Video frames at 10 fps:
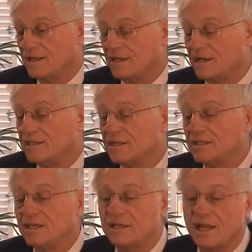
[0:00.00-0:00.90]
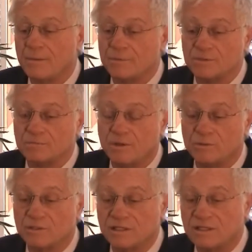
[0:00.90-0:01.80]
And I think that happens
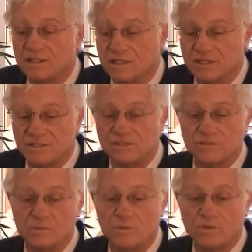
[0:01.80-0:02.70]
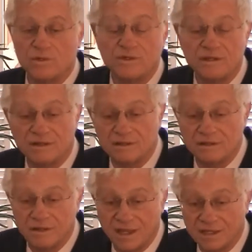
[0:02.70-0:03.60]
both in the Eastern world
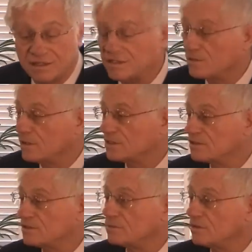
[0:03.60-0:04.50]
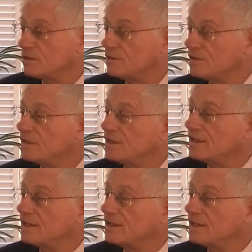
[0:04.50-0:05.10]
and in the Western world.